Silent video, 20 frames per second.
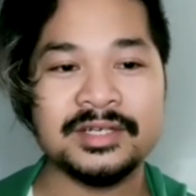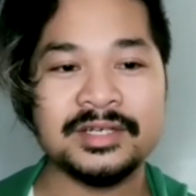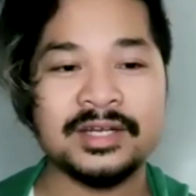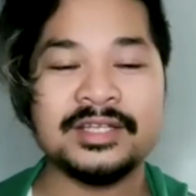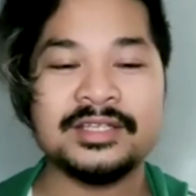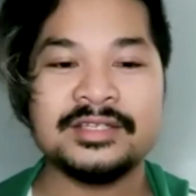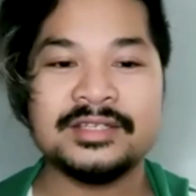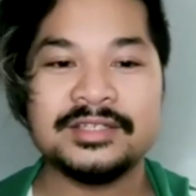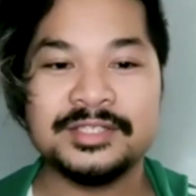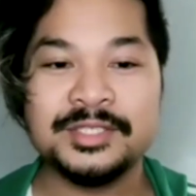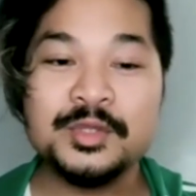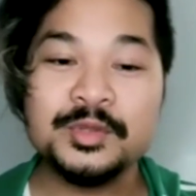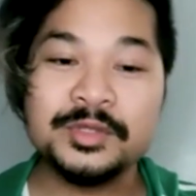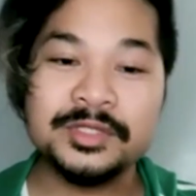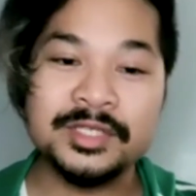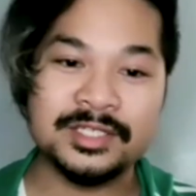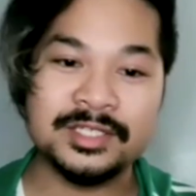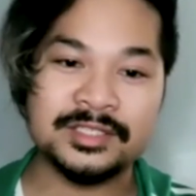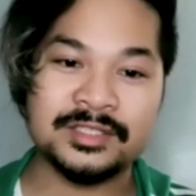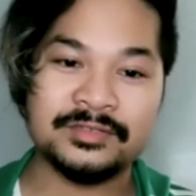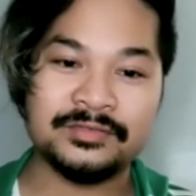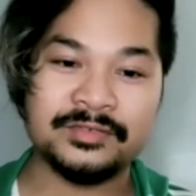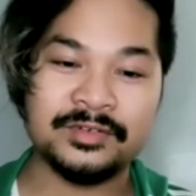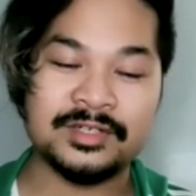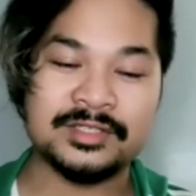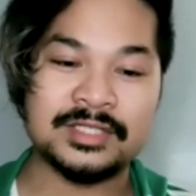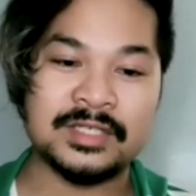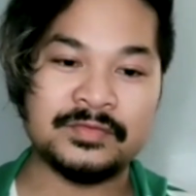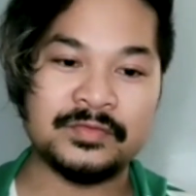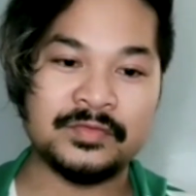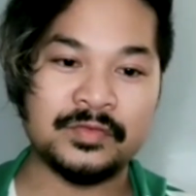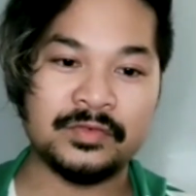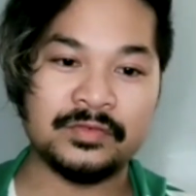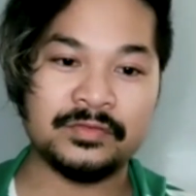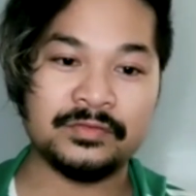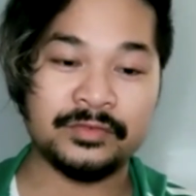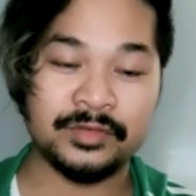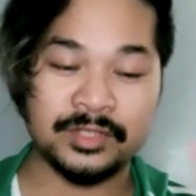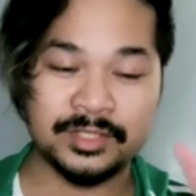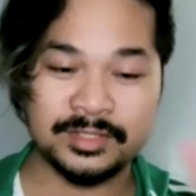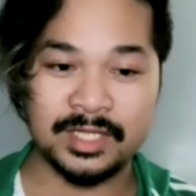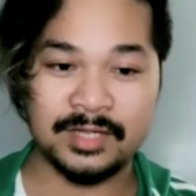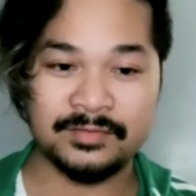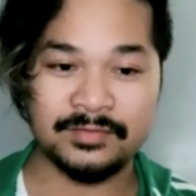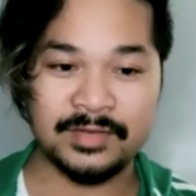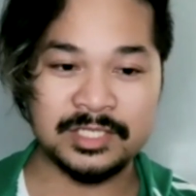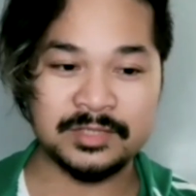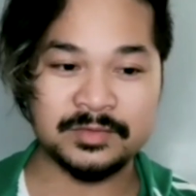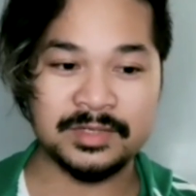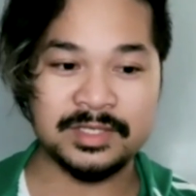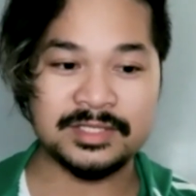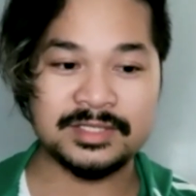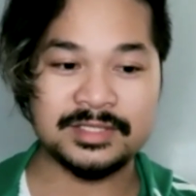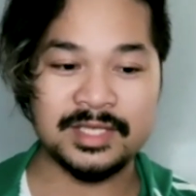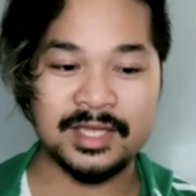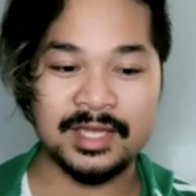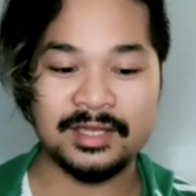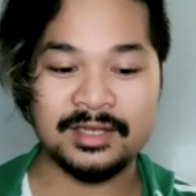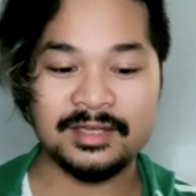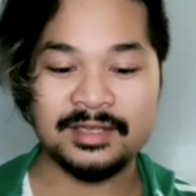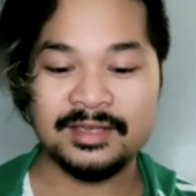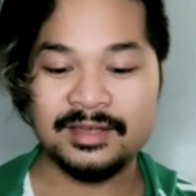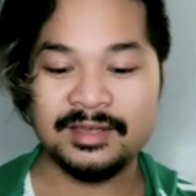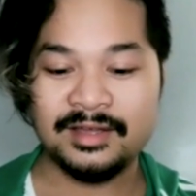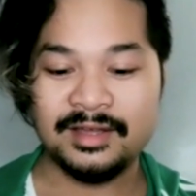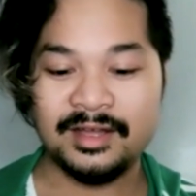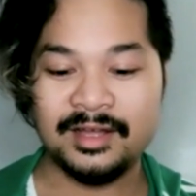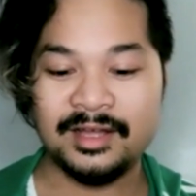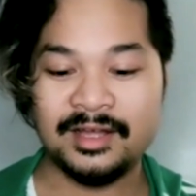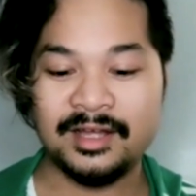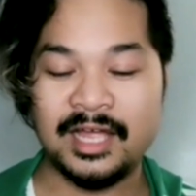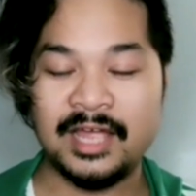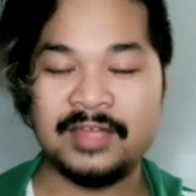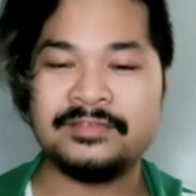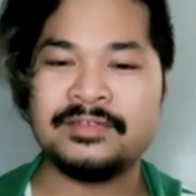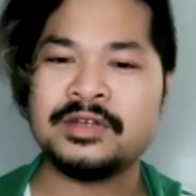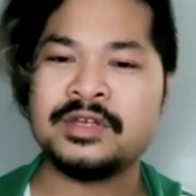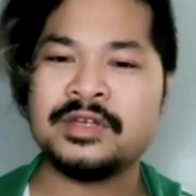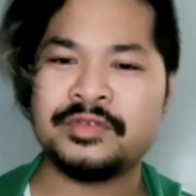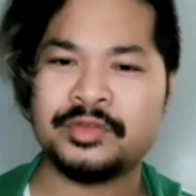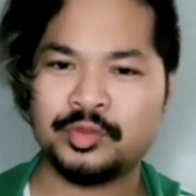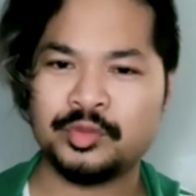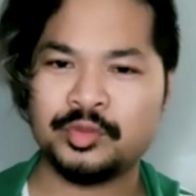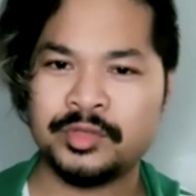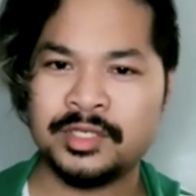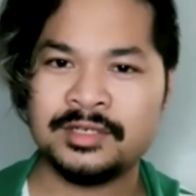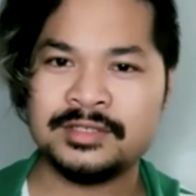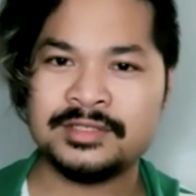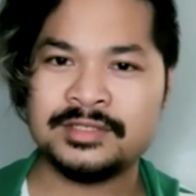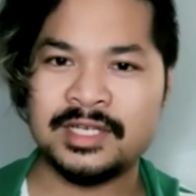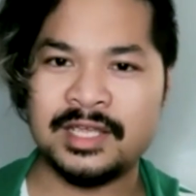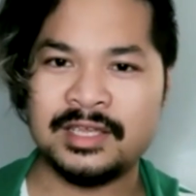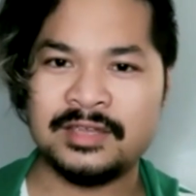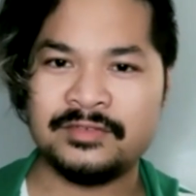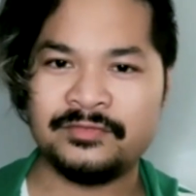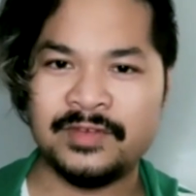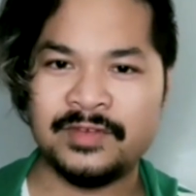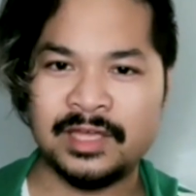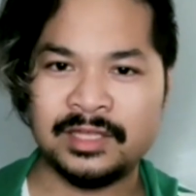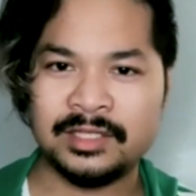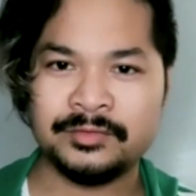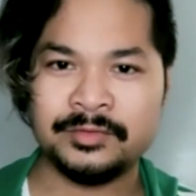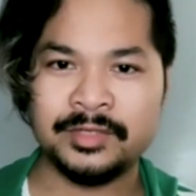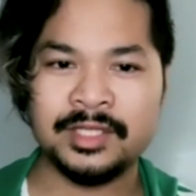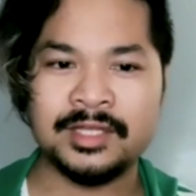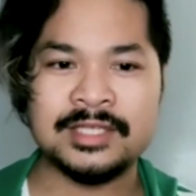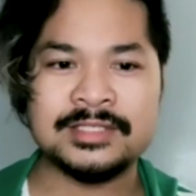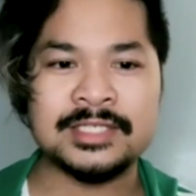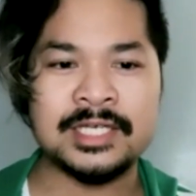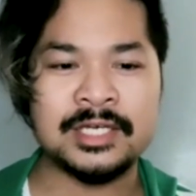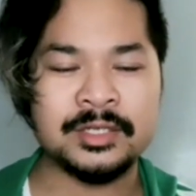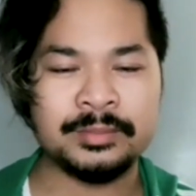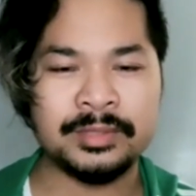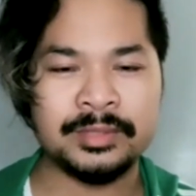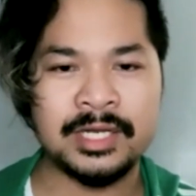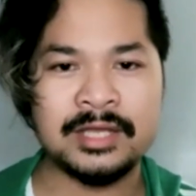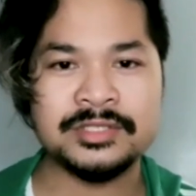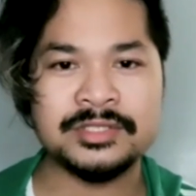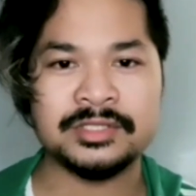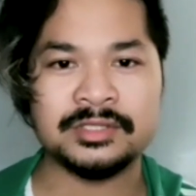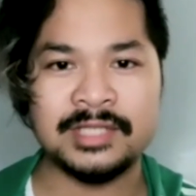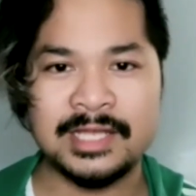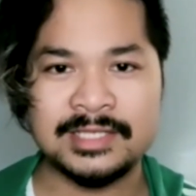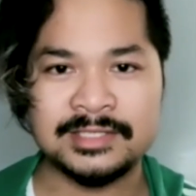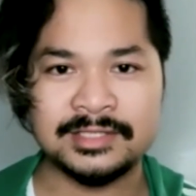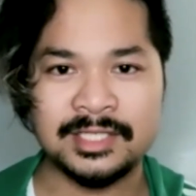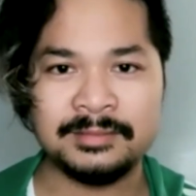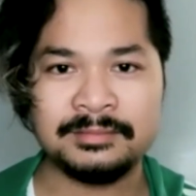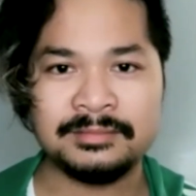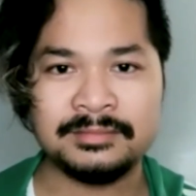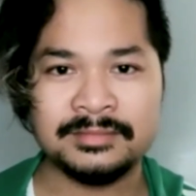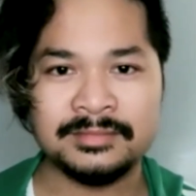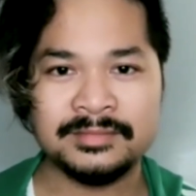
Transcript: And two things first off, I just want to say, I've known you for 3 years and I finally realized how to pronounce your last name.